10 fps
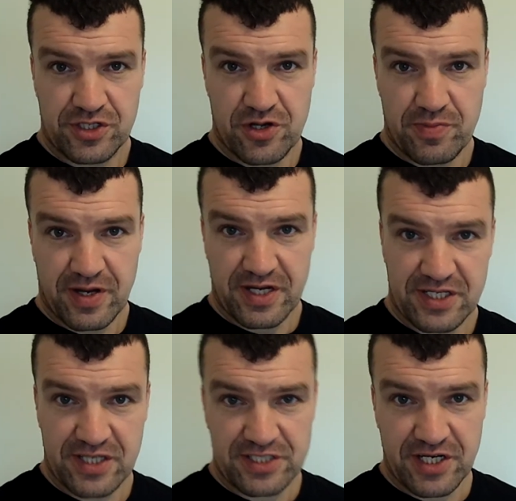So
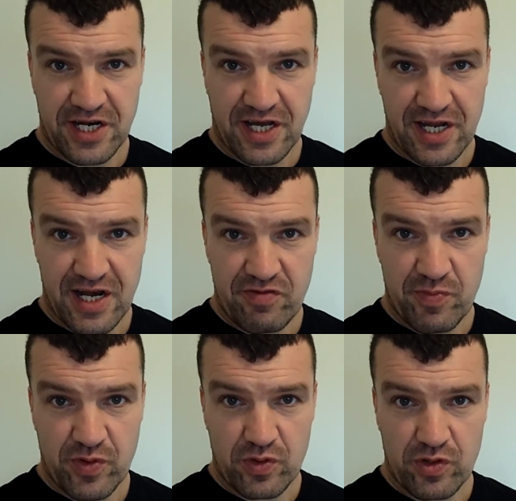by Saturday night,
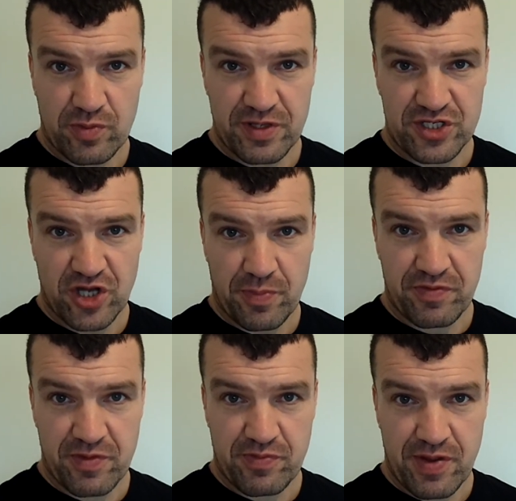Liverpool could be
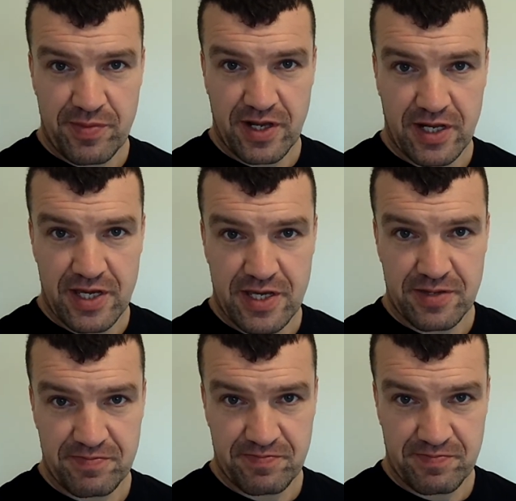top of the Premier League.
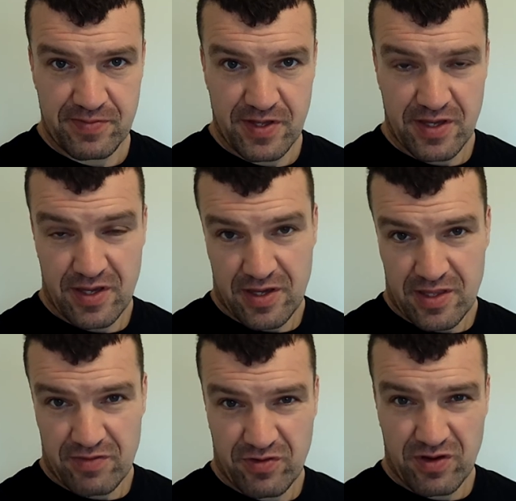
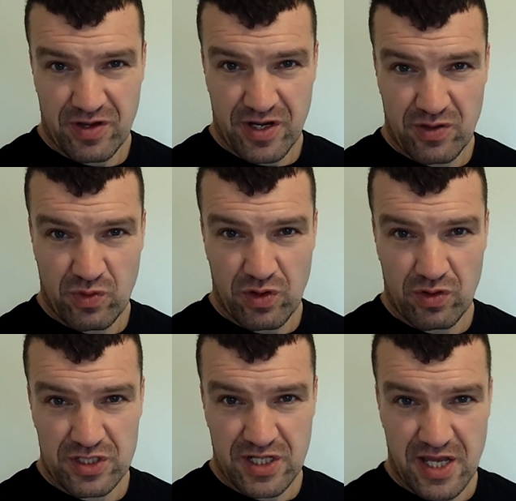They've got, you know, what
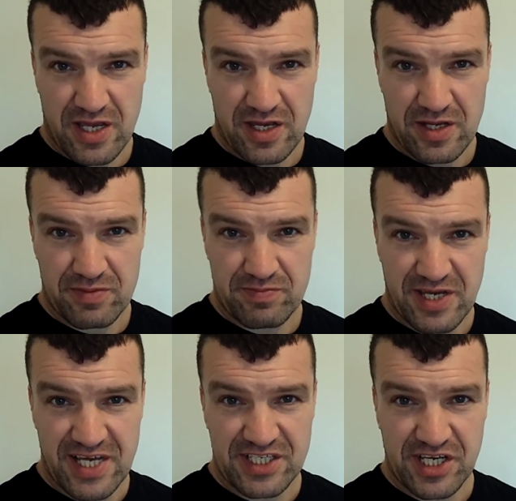looks like an
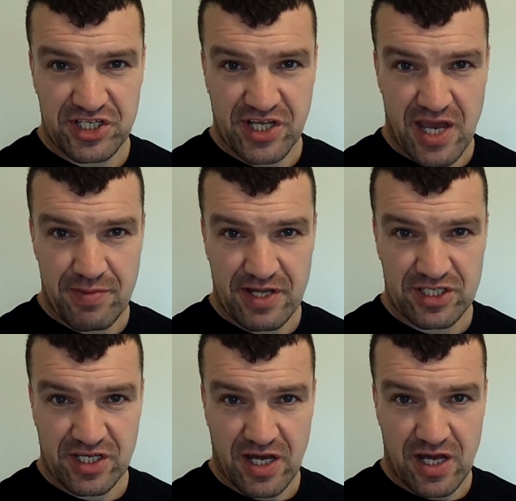easy-ish game
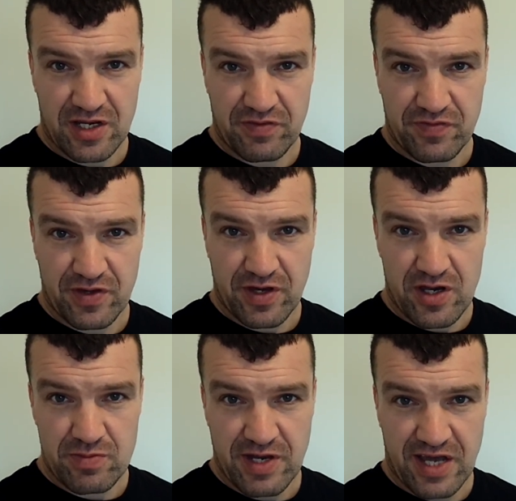against Cardiff at
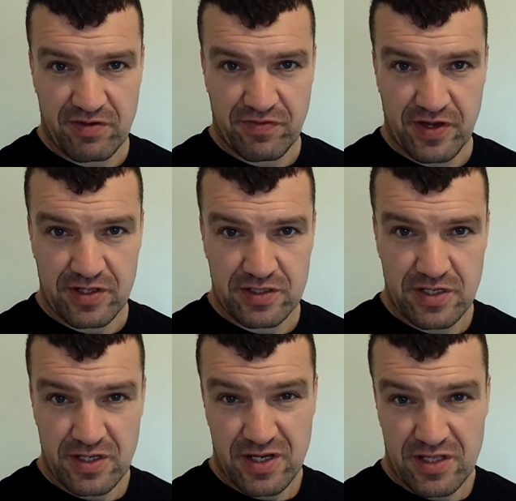home at Anfield.
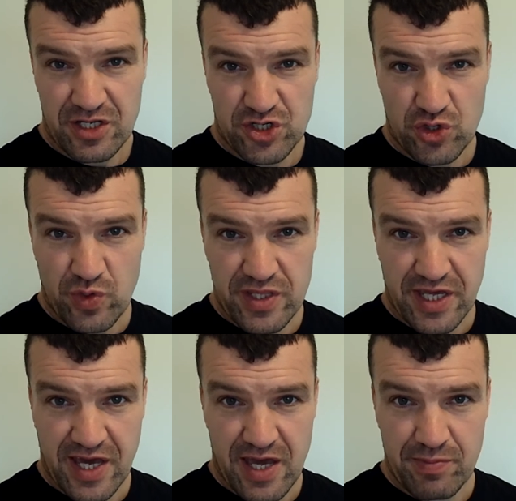They should win
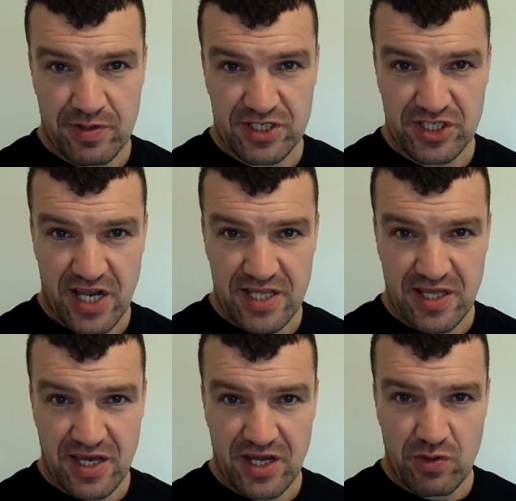the game, but saying
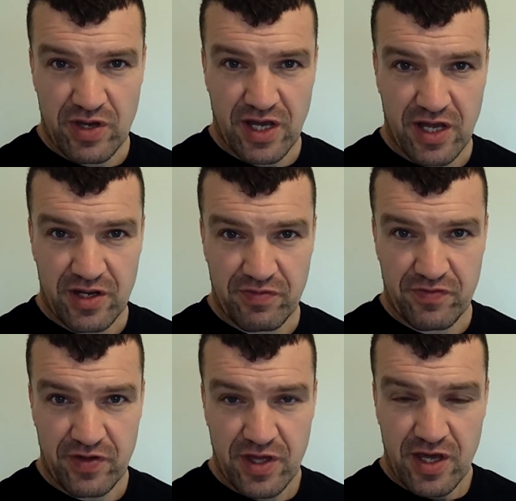that, you know,
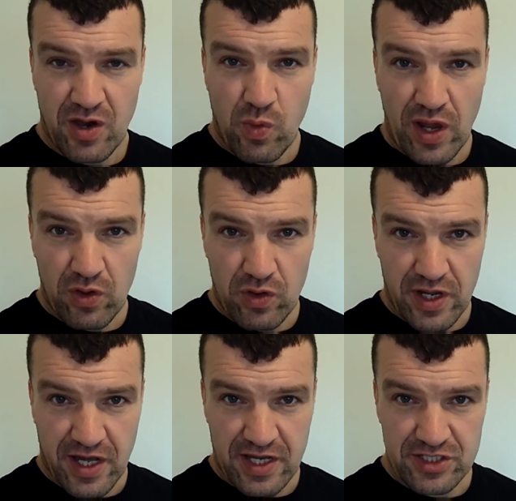Cardiff are well
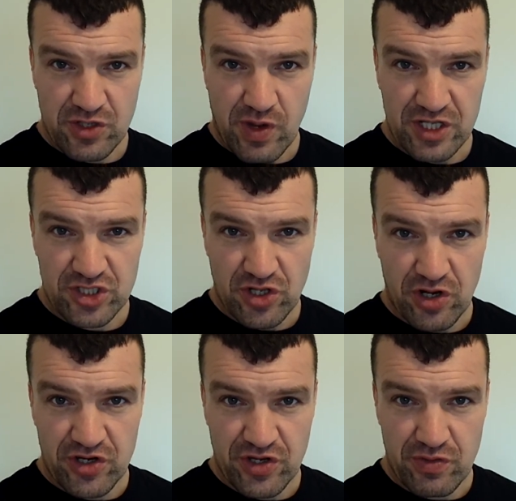organised, quite a
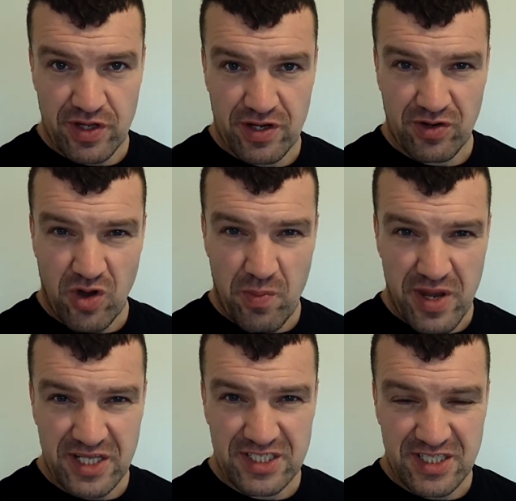solid unit. Not
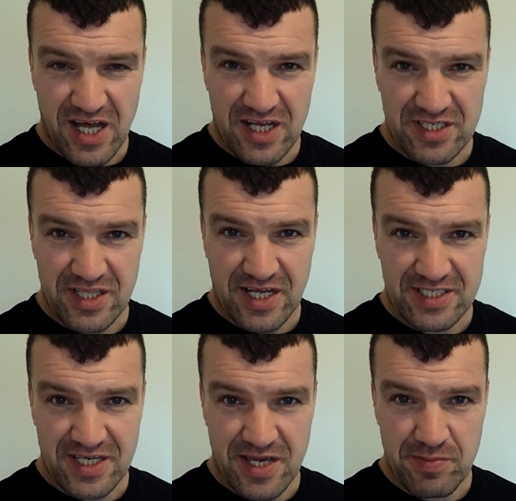many stars in
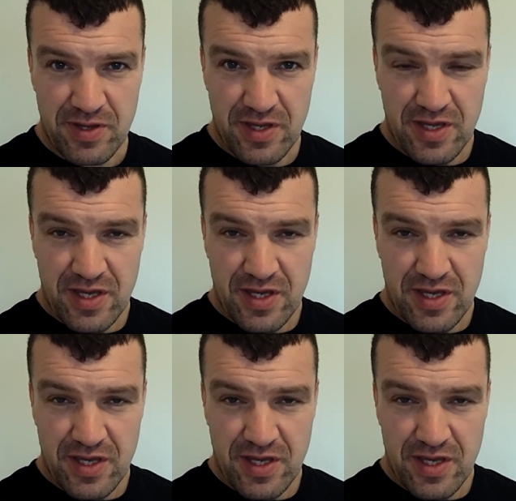that team,